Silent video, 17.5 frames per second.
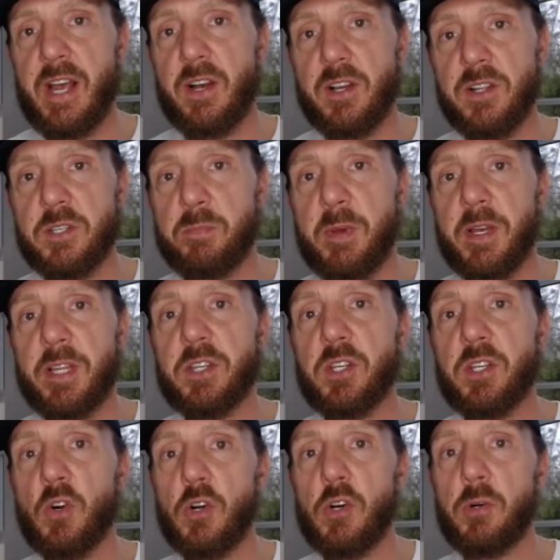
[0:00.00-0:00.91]
JL
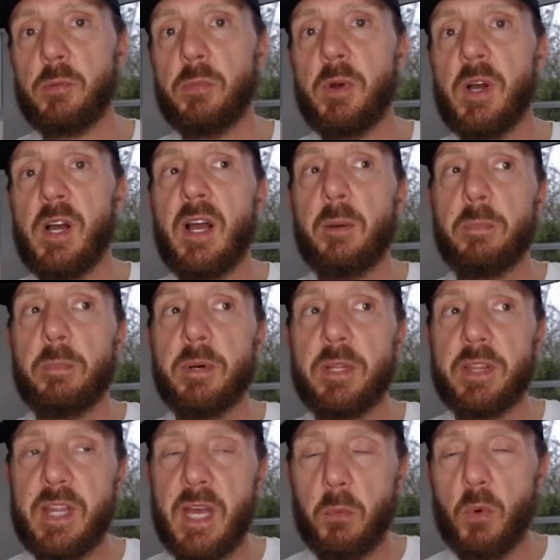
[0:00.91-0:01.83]
Smith Group,
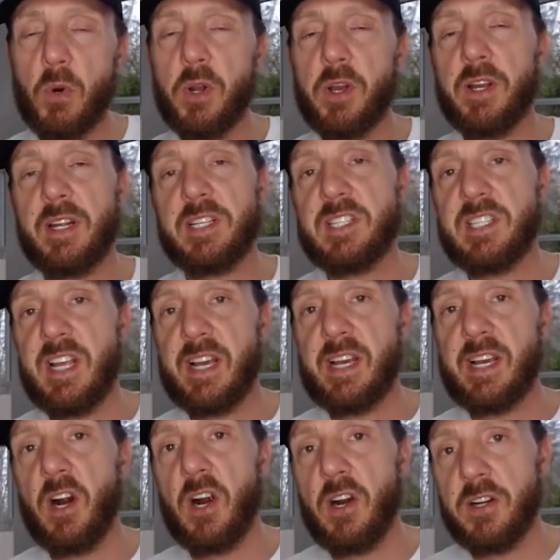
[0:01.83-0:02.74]
but then we're gonna
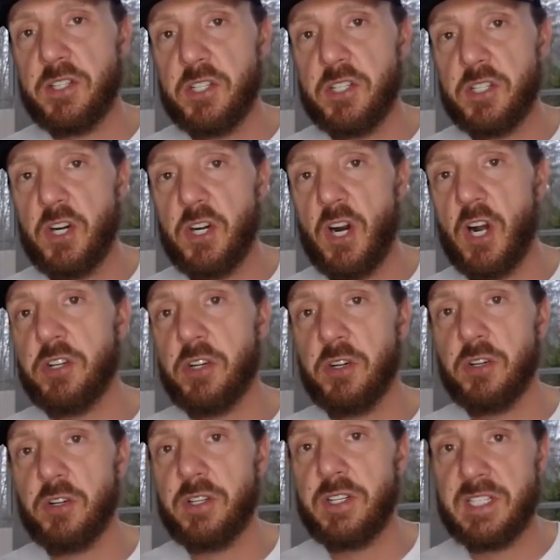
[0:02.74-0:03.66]
stick our
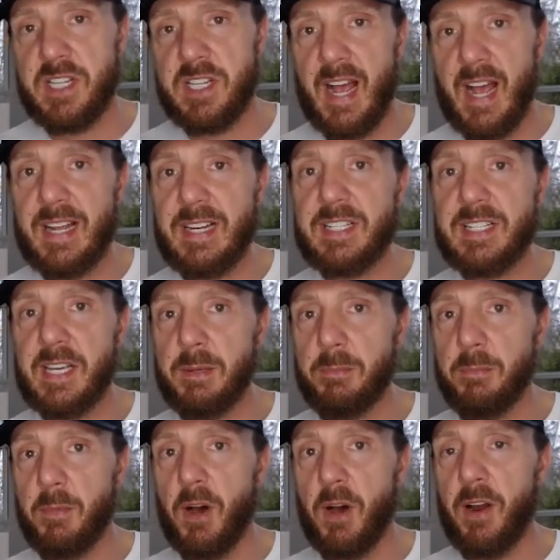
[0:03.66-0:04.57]
instructional design
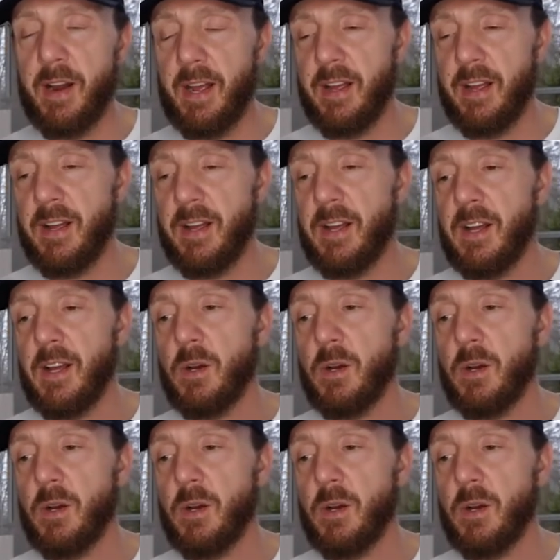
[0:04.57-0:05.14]
team on it.